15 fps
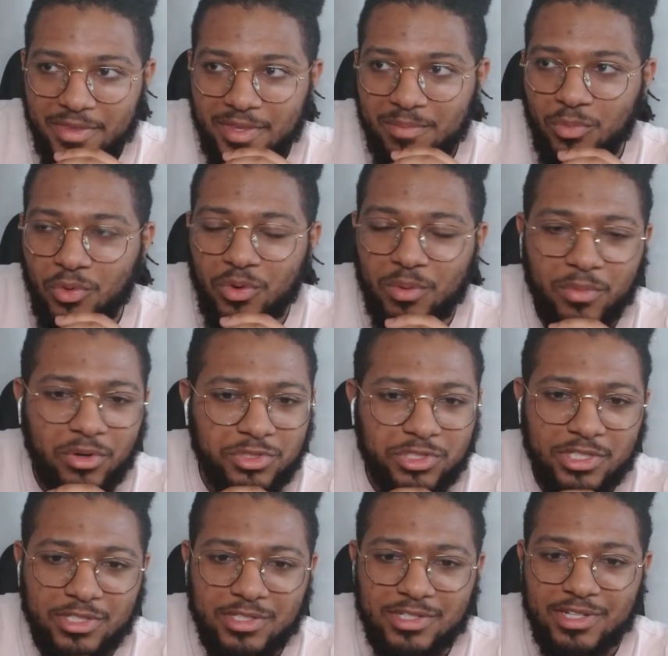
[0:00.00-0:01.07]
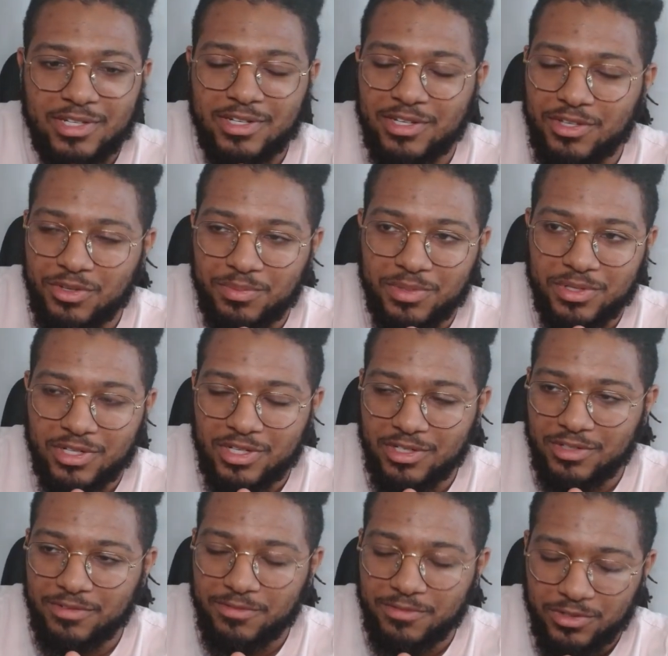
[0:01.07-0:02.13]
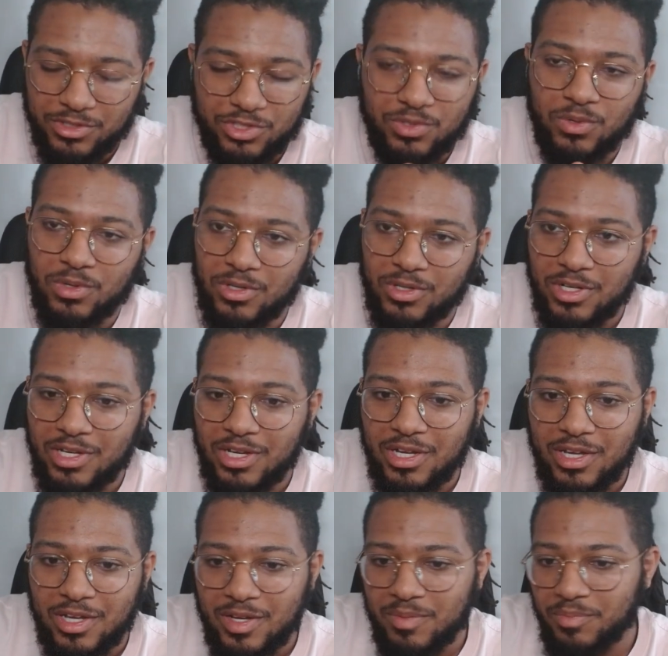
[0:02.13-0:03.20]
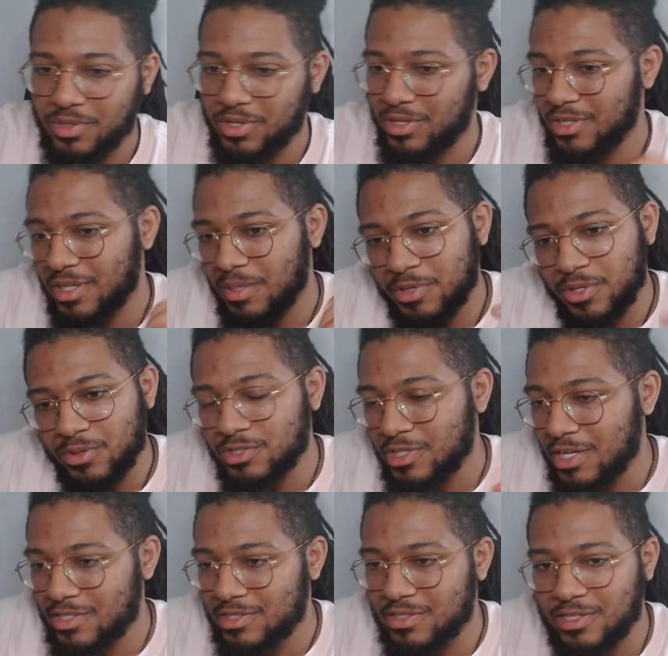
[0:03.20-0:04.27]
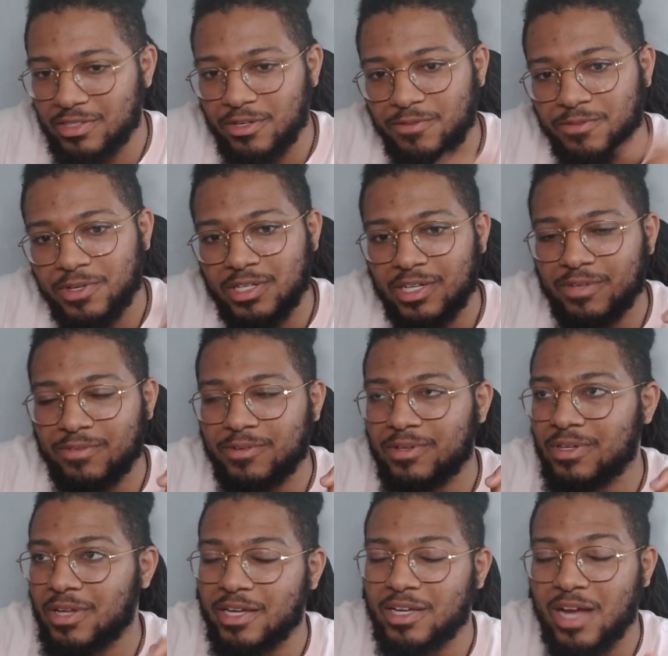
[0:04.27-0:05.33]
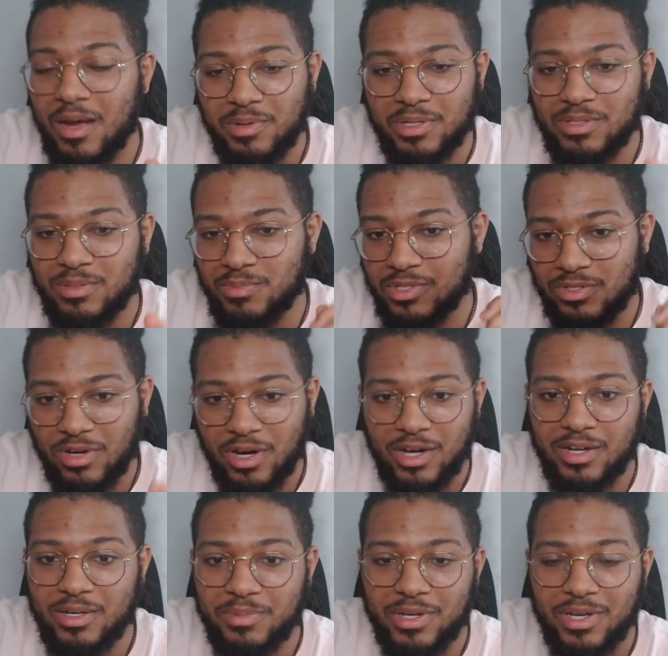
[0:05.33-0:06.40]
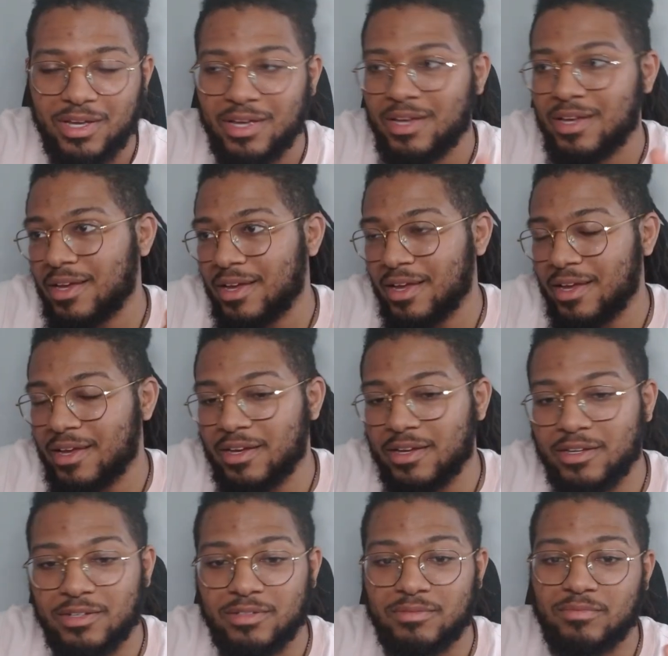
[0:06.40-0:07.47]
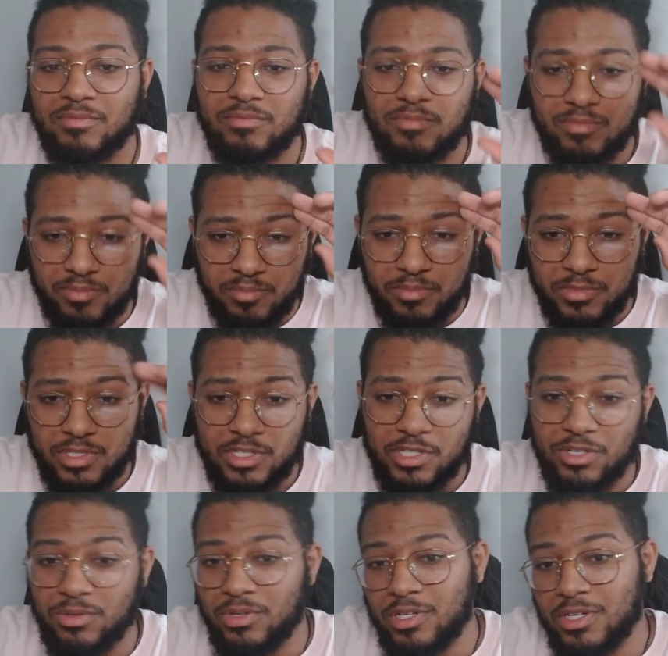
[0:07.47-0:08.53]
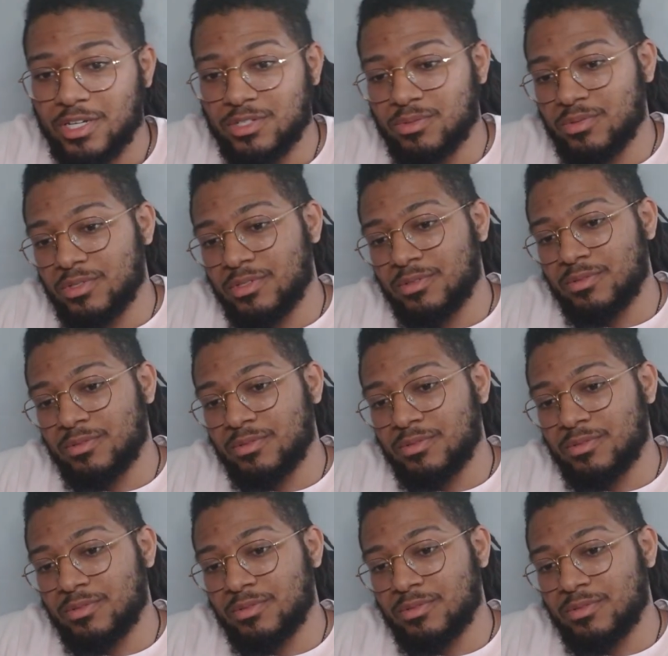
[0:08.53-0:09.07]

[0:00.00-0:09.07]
motions than a human could, for sure. But let me know what you guys think. Don't forget to like, comment, and subscribe, and see you on the next one.